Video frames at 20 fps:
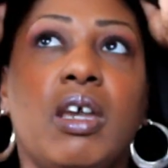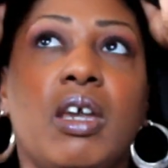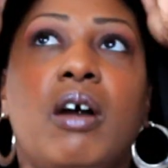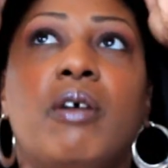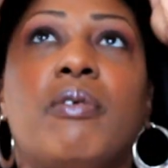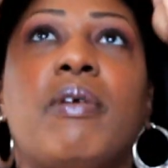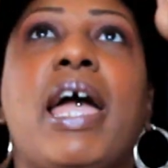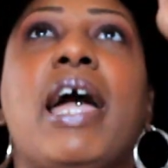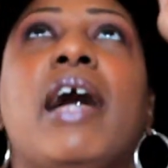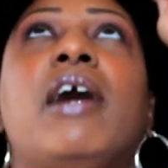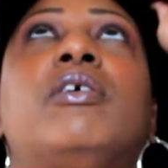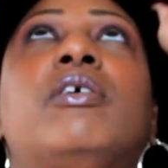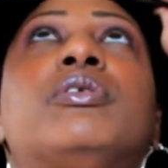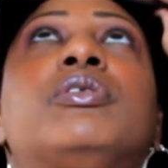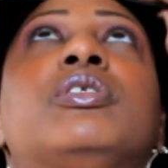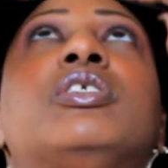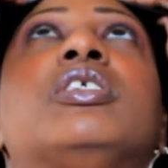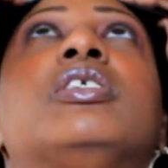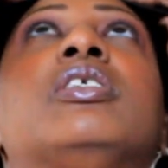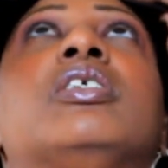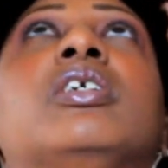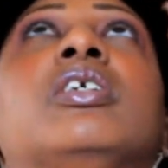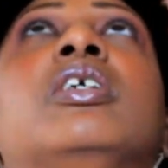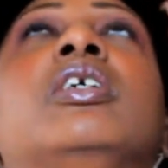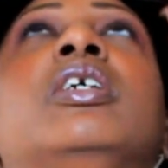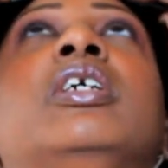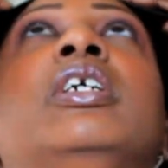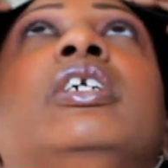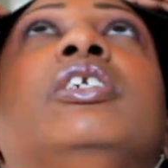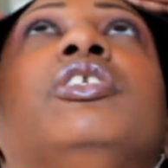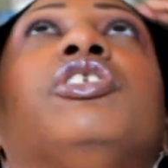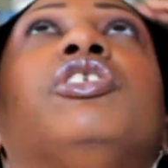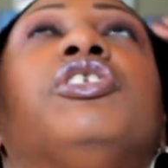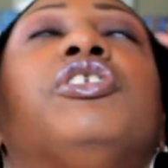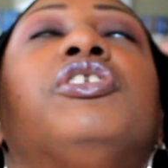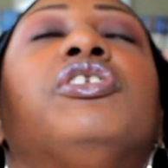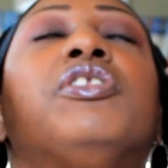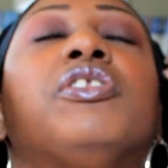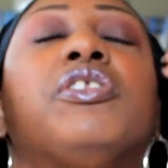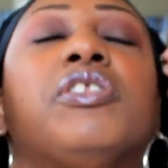around
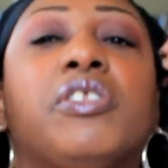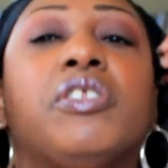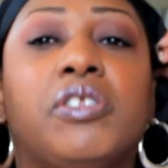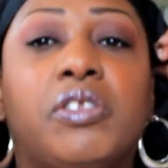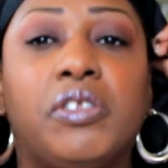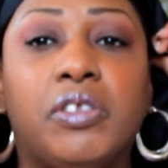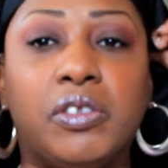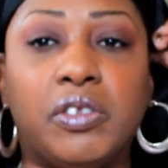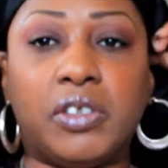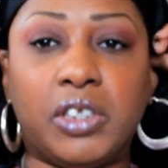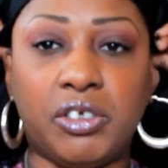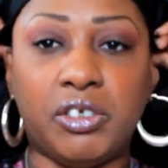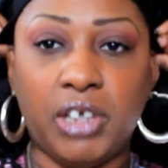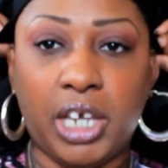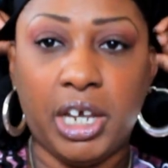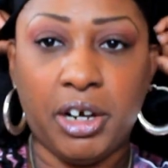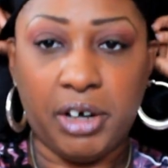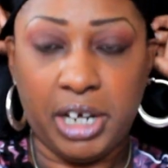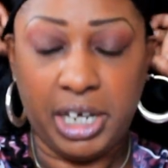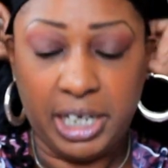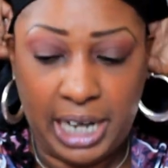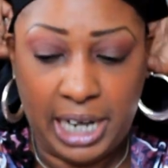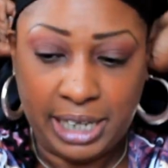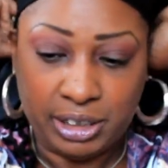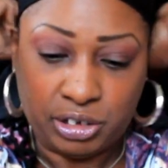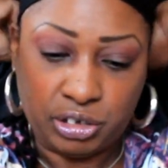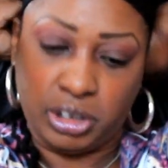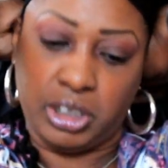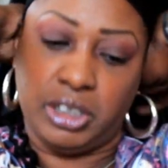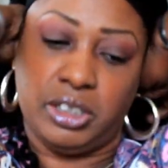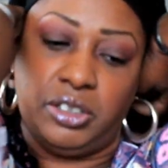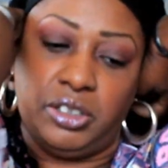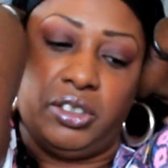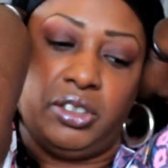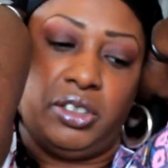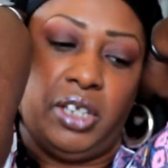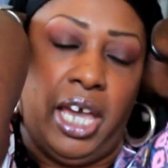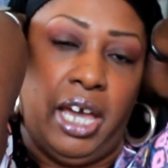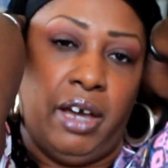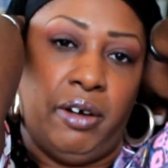just this area. And actually this
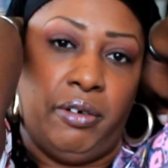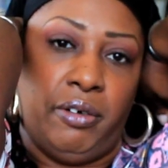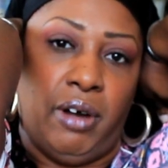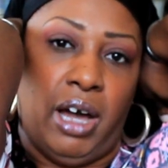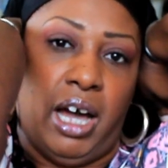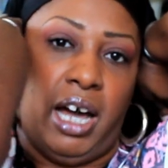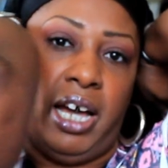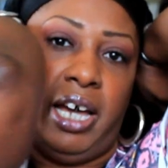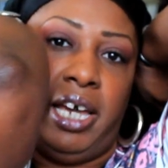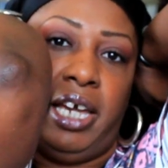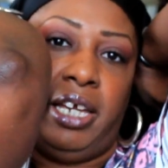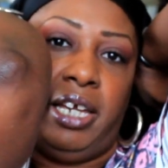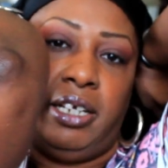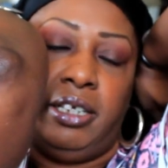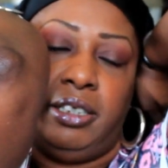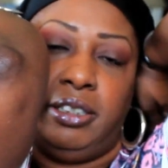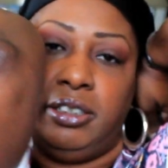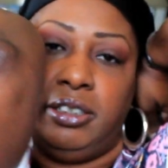is how I